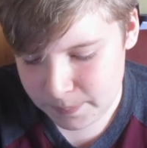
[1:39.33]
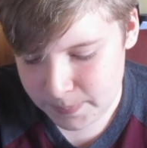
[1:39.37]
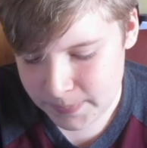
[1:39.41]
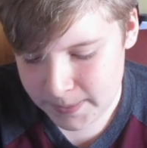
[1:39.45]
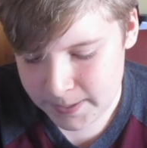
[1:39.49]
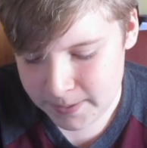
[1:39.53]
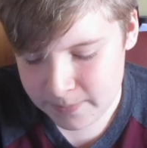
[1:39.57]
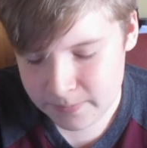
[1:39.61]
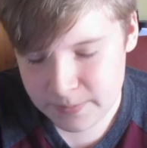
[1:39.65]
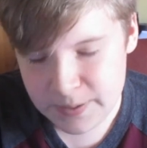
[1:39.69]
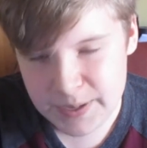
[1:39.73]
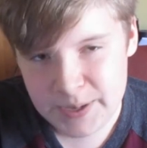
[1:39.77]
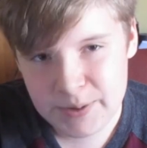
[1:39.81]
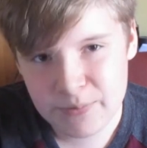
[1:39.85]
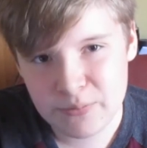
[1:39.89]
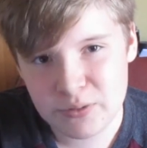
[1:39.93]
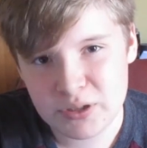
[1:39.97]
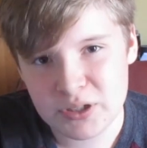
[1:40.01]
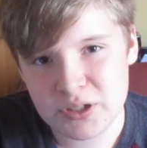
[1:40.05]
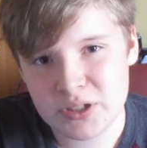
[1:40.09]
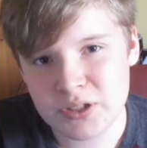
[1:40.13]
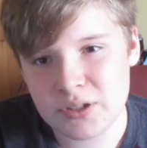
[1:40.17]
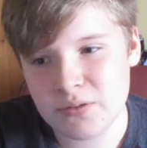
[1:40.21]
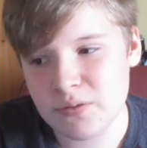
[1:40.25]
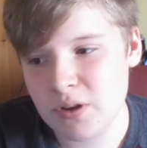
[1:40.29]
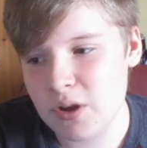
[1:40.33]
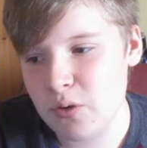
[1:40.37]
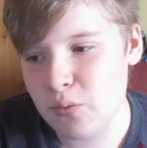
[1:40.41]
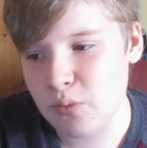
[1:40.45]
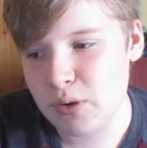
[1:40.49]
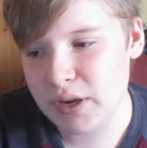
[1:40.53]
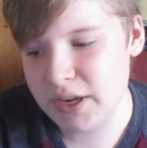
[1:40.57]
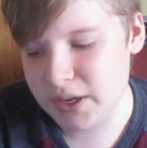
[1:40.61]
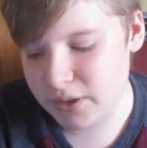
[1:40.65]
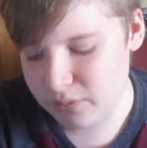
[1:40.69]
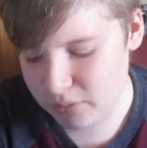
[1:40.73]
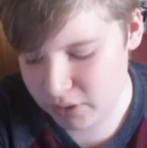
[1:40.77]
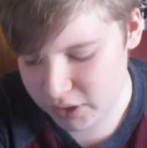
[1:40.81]
it was a
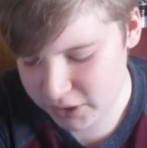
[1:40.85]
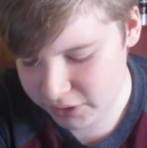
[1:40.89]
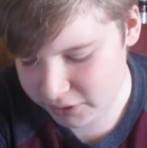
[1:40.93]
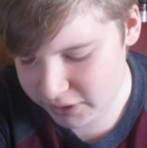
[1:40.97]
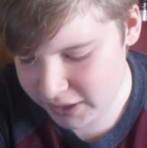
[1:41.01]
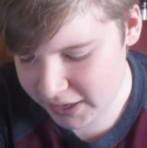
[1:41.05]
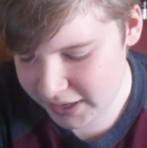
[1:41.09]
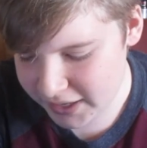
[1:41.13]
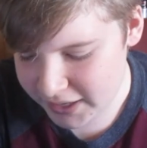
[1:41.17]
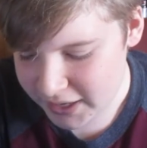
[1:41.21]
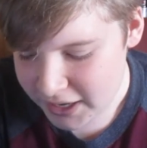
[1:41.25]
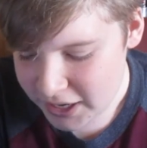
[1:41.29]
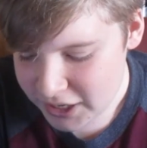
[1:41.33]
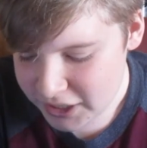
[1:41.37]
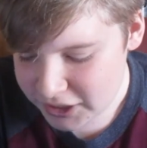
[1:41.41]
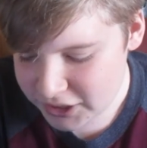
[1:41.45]
weird one, okay?